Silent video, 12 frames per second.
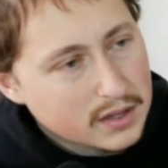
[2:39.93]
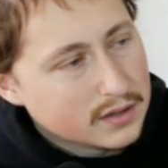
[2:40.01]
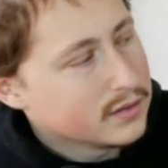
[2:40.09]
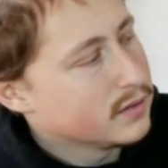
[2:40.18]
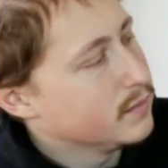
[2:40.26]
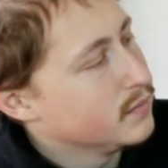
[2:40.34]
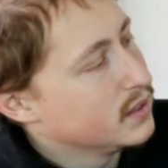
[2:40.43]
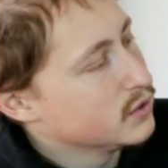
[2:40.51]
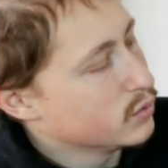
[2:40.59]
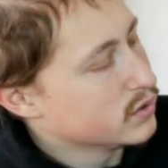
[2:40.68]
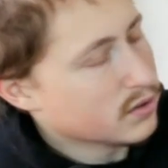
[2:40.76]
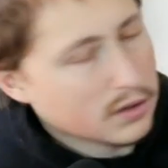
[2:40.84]
these ones
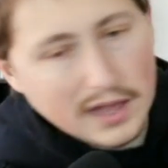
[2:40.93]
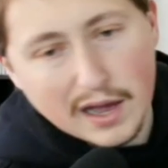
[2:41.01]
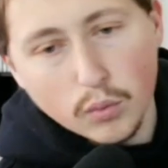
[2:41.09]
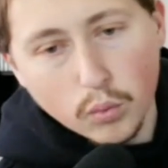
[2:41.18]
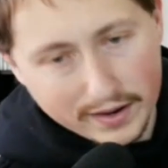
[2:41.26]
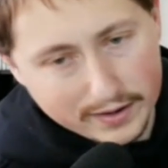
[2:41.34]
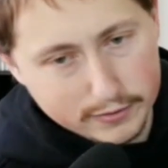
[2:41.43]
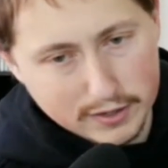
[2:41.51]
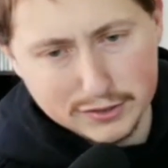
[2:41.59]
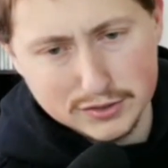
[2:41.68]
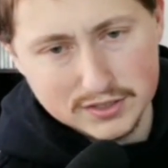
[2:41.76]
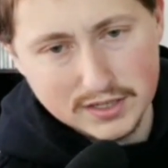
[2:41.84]
are a lot whiter, I
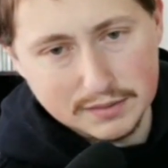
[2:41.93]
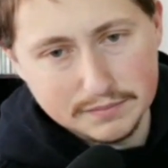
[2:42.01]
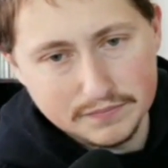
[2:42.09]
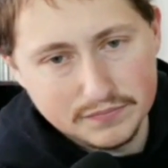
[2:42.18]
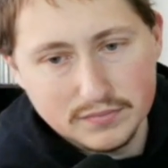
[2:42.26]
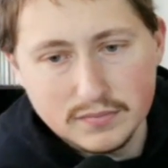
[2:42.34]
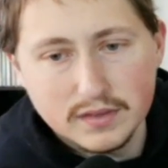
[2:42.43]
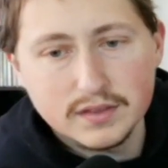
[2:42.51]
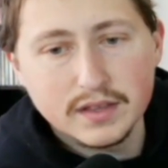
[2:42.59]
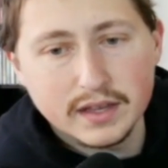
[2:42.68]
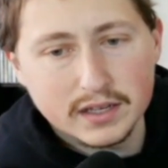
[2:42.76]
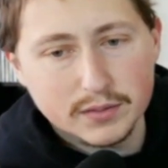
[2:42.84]
should say,
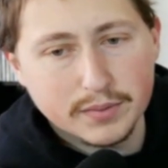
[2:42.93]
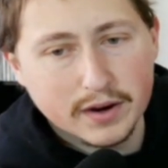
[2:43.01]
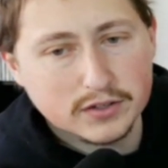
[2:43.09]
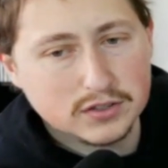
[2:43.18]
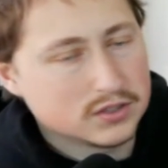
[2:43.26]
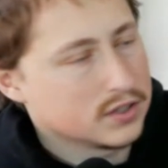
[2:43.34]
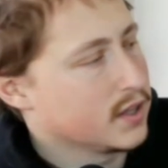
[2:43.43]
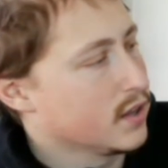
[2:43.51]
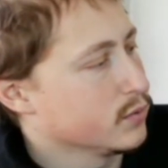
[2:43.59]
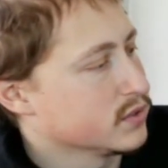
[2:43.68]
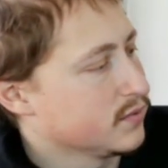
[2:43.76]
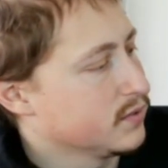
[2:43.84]
in comparison to the other
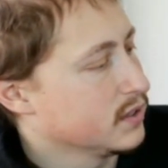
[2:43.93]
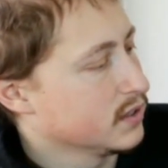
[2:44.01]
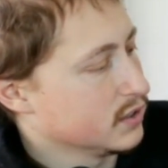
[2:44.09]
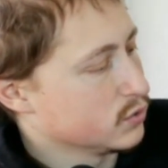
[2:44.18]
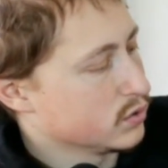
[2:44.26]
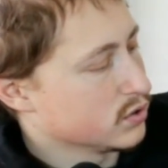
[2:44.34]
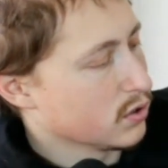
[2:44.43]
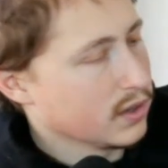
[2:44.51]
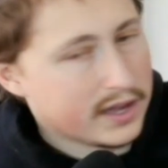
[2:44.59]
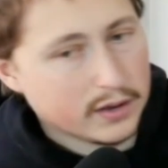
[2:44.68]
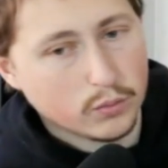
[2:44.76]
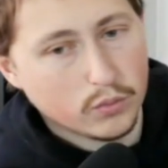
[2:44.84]
ones. I feel like these ones are a
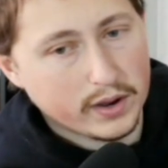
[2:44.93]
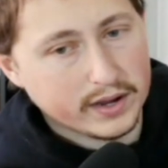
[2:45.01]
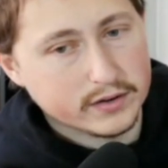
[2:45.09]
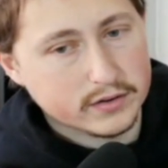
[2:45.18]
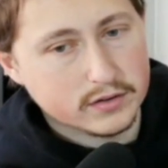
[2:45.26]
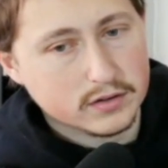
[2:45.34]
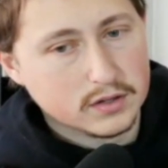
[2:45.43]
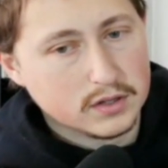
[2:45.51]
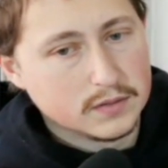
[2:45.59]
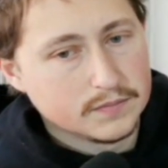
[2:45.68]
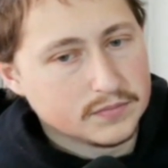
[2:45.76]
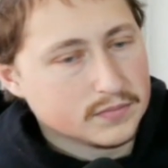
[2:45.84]
lot whiter
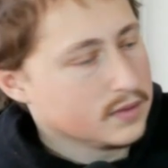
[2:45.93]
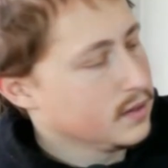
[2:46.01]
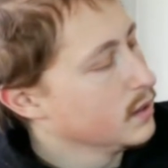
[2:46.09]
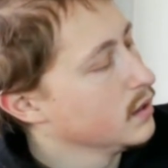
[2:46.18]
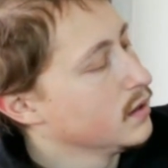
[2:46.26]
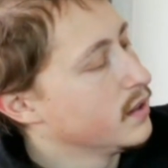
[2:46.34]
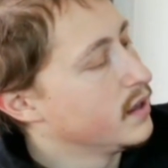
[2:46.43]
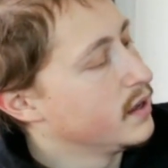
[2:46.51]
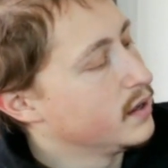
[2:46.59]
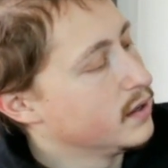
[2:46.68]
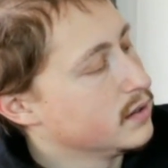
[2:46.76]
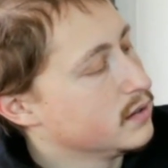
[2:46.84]

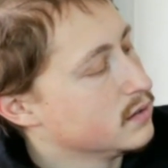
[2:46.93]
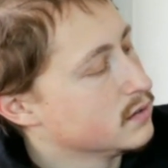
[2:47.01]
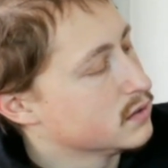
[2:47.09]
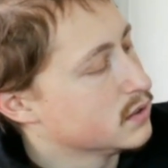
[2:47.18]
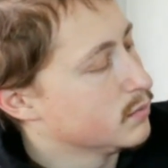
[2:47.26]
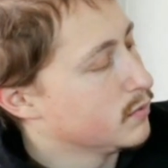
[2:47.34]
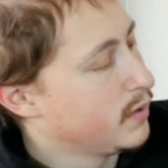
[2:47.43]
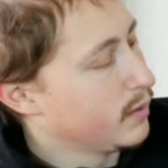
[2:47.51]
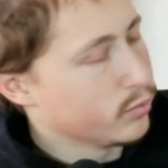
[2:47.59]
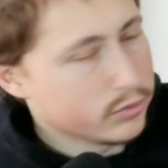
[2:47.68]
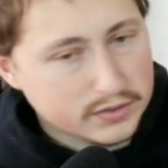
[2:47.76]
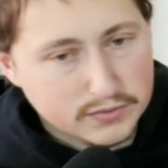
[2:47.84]
than some of my
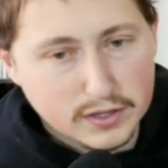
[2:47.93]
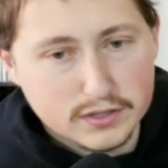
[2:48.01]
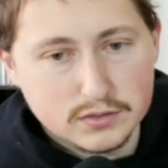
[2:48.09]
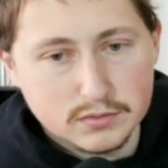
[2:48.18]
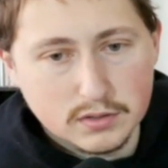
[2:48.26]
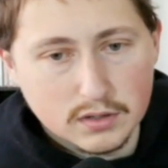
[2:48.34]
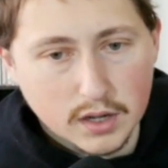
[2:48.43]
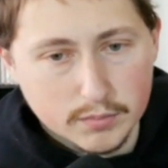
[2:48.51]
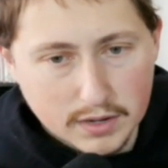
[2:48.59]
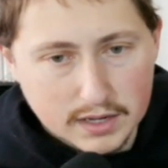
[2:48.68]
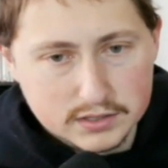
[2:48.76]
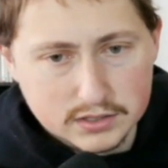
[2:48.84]
previous
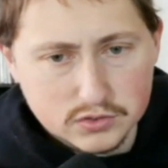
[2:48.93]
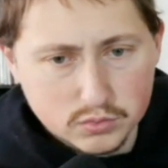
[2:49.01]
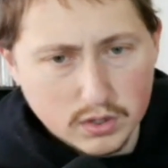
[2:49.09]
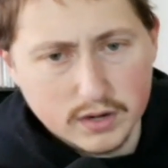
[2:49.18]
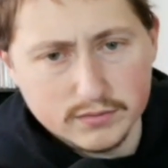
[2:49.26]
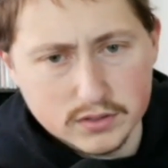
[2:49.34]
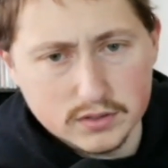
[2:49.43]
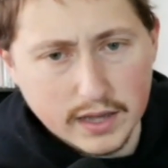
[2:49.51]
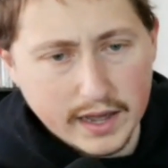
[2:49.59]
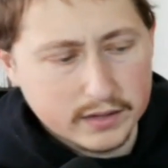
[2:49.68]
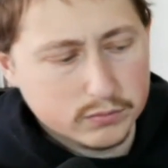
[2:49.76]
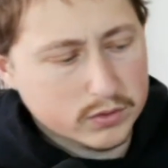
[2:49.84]
unboxings where I've
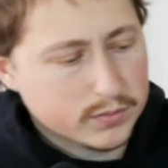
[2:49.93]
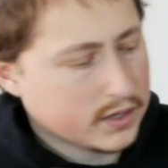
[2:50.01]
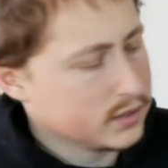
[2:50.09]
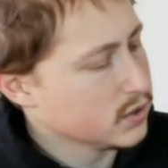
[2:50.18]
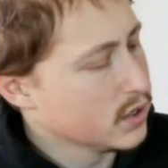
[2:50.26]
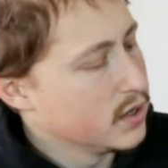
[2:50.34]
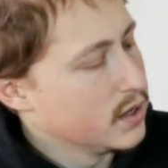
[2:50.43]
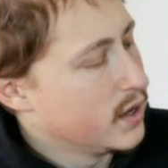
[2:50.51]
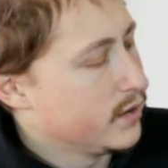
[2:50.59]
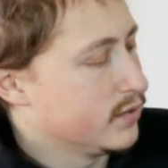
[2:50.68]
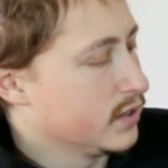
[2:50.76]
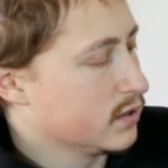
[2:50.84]
had ribeyes. I
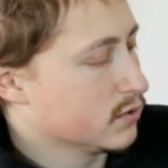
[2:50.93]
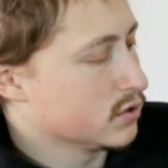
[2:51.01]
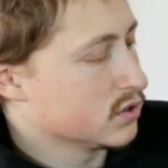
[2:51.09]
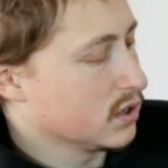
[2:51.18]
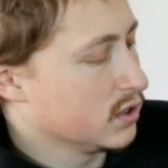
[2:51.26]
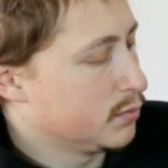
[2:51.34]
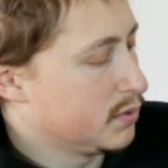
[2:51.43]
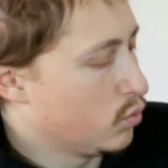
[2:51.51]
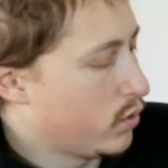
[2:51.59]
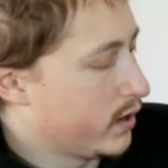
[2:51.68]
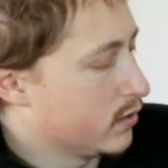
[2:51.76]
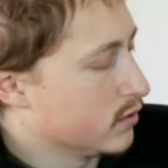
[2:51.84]
feel like they're just a little bit
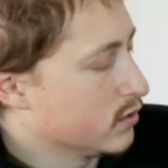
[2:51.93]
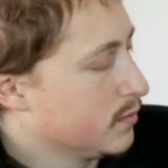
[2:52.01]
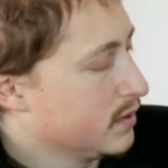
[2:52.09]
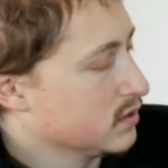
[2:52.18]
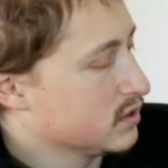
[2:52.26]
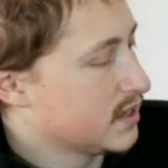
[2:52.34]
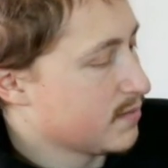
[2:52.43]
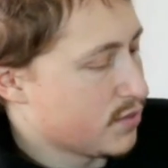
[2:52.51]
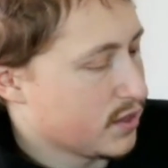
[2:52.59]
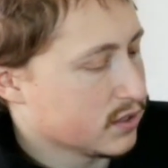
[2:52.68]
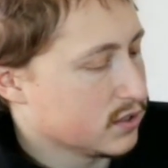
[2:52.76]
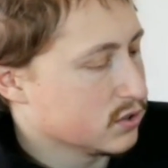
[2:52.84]
wider. They're about the same
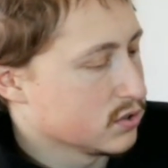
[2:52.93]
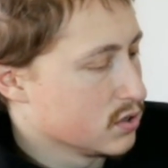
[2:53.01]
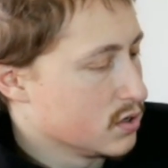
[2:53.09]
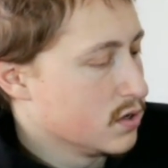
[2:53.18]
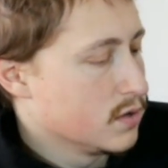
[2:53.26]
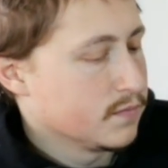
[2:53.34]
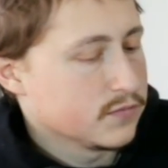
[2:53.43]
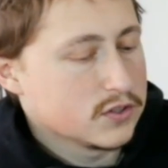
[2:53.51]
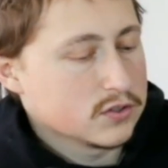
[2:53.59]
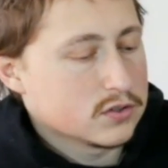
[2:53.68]
thickness. Just,